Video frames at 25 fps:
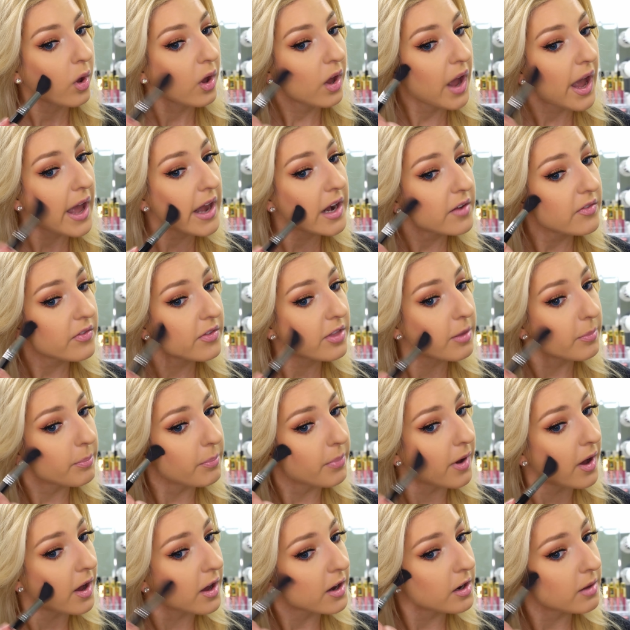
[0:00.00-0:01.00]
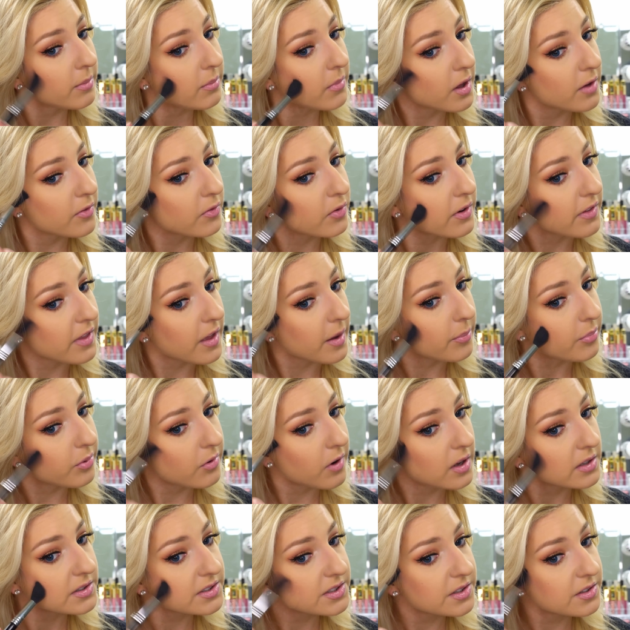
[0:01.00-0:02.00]
kind of at the bottom of where that
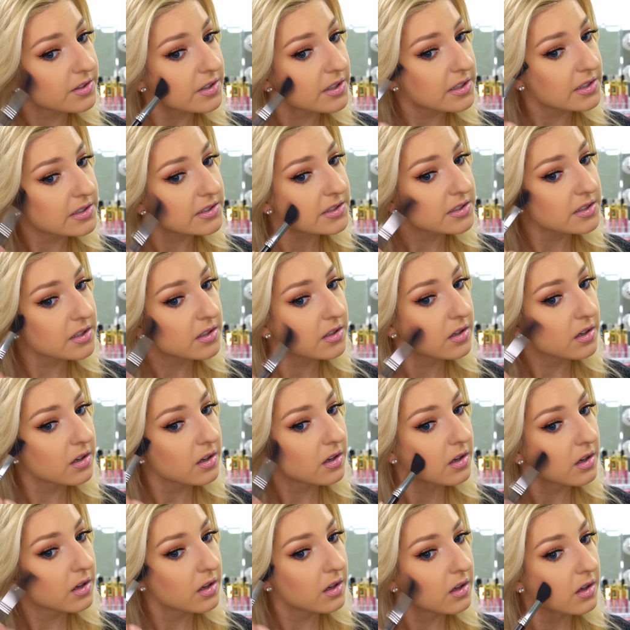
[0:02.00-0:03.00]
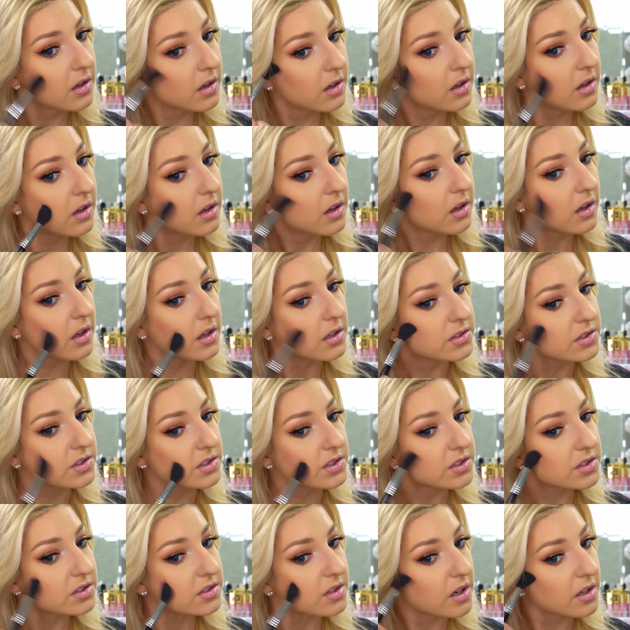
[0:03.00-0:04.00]
bronzer is, and
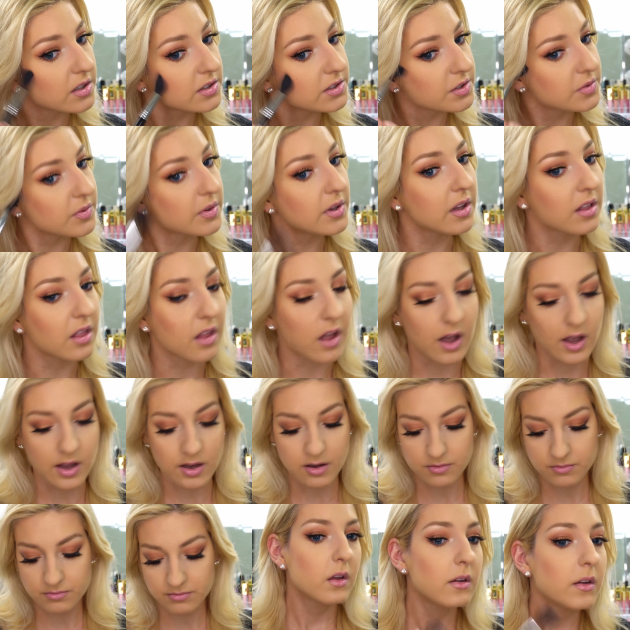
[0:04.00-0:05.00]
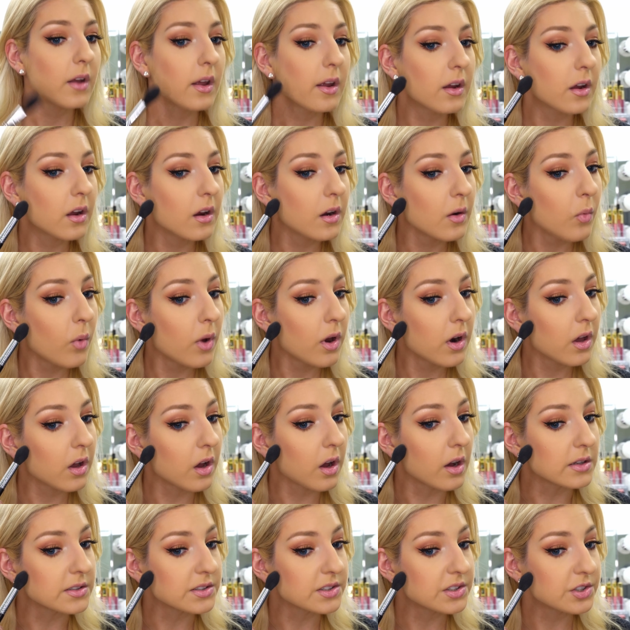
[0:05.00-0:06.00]
just start doing a line. Now you're going to want to
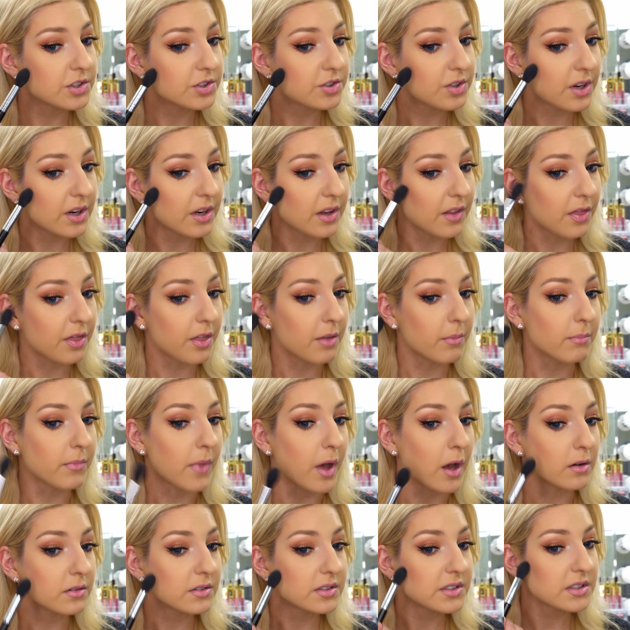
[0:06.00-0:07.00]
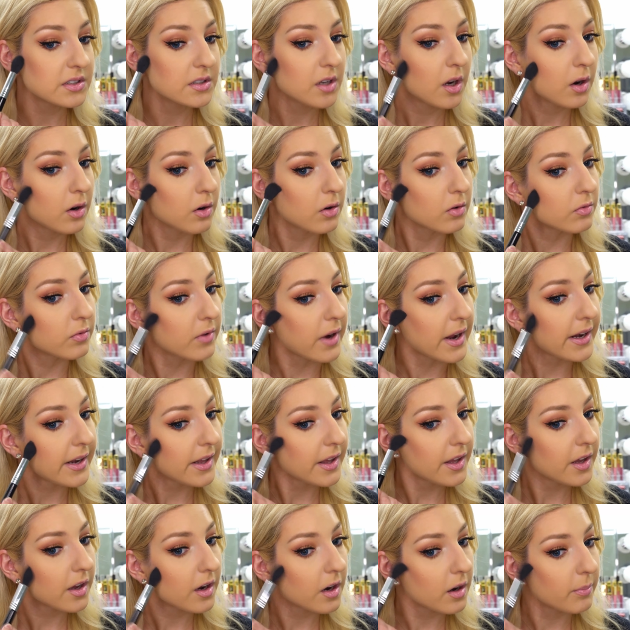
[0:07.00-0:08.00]
concentrate it the most right
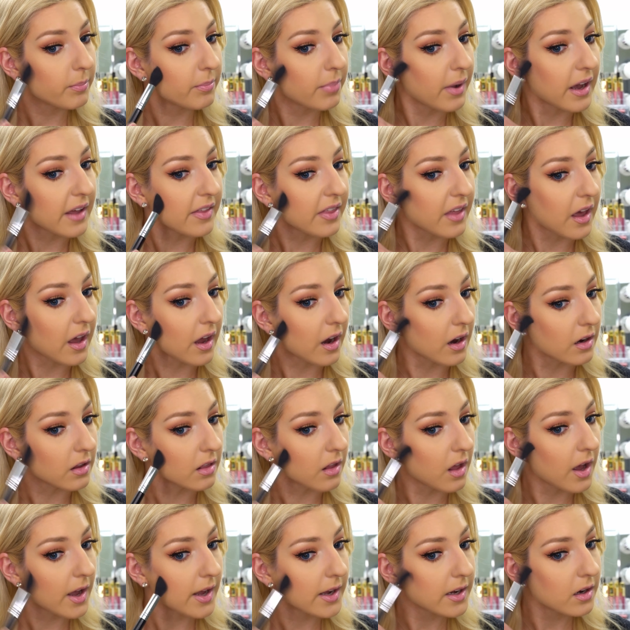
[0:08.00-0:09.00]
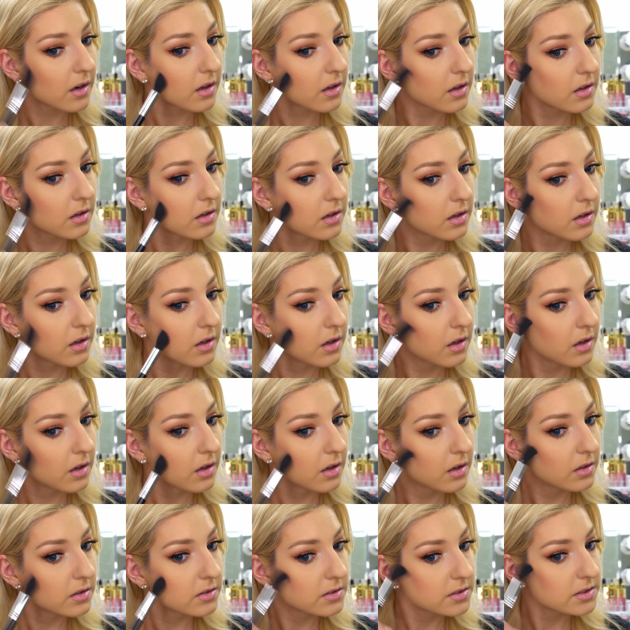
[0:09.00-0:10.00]
here by the hairline.
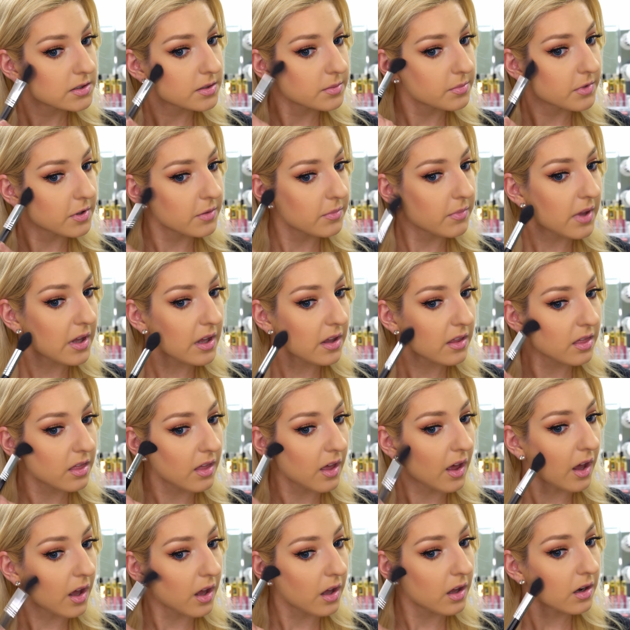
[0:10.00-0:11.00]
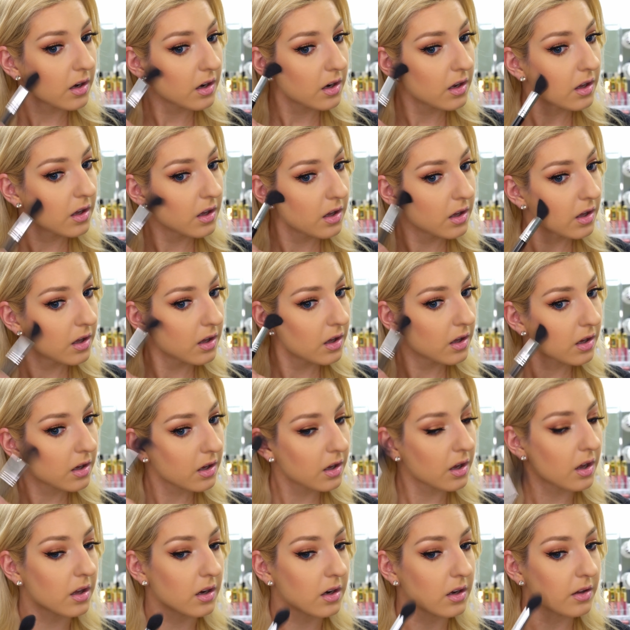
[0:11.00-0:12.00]
So I'm going to make that
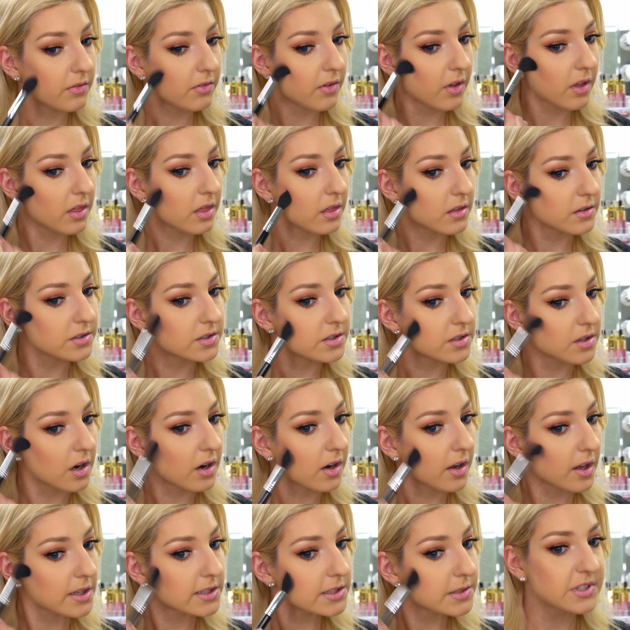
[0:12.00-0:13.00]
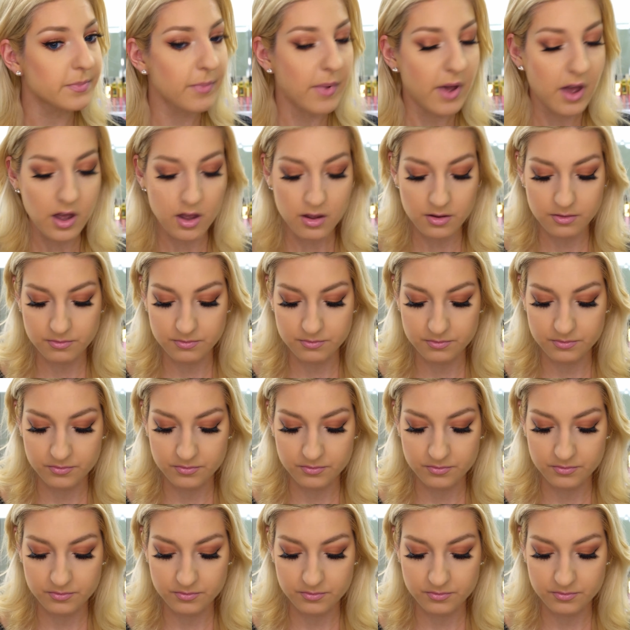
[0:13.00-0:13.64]
kind of the darkest spot,